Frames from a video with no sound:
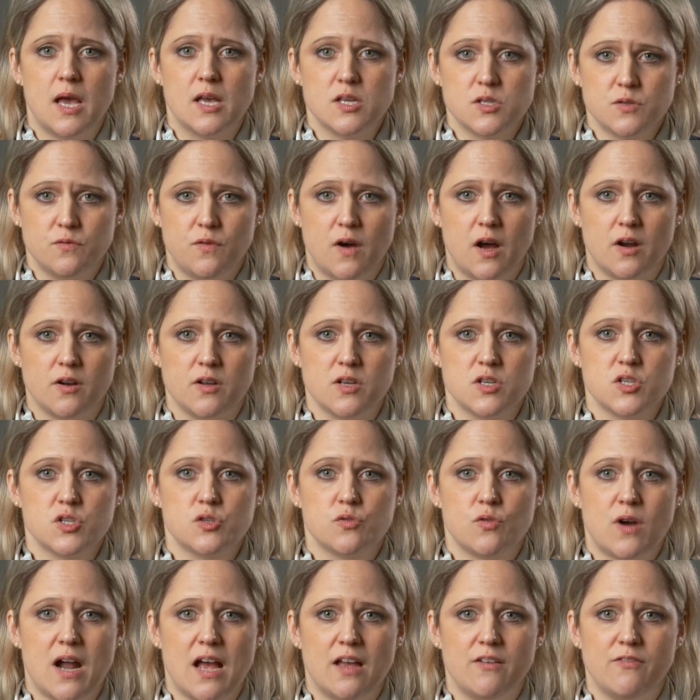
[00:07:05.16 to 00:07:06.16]
as far as
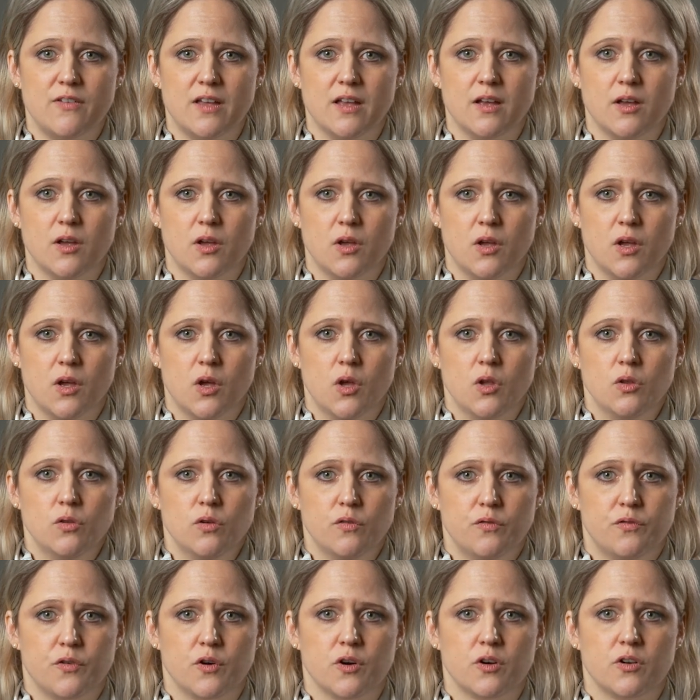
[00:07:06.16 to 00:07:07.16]
striving to
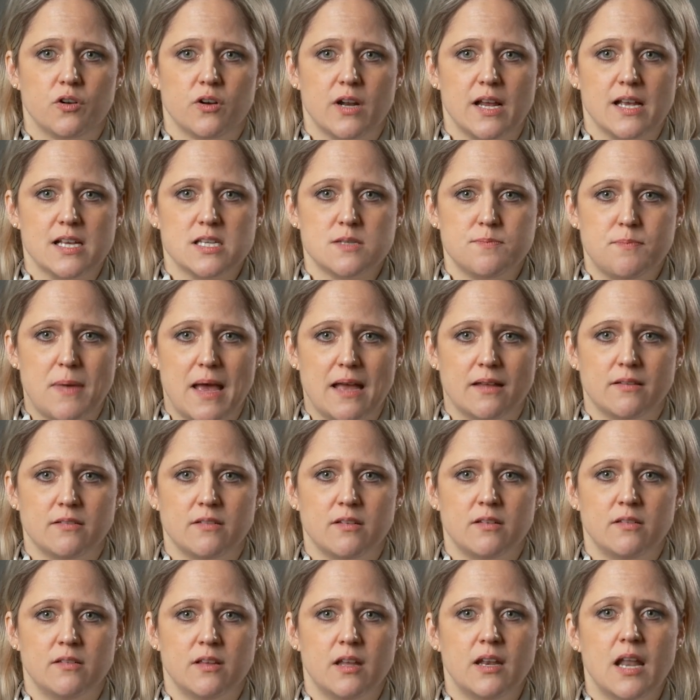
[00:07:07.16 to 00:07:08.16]
further
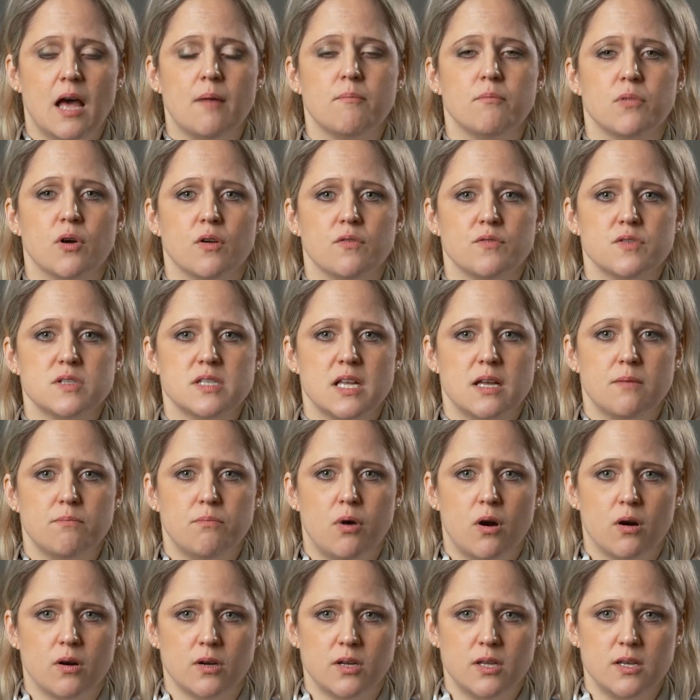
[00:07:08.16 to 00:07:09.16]
expand the number of state
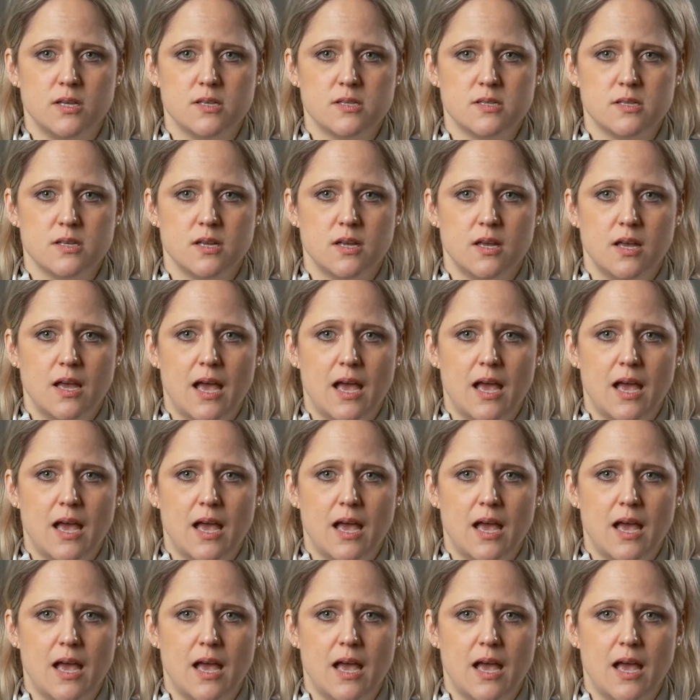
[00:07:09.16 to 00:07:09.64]
parties,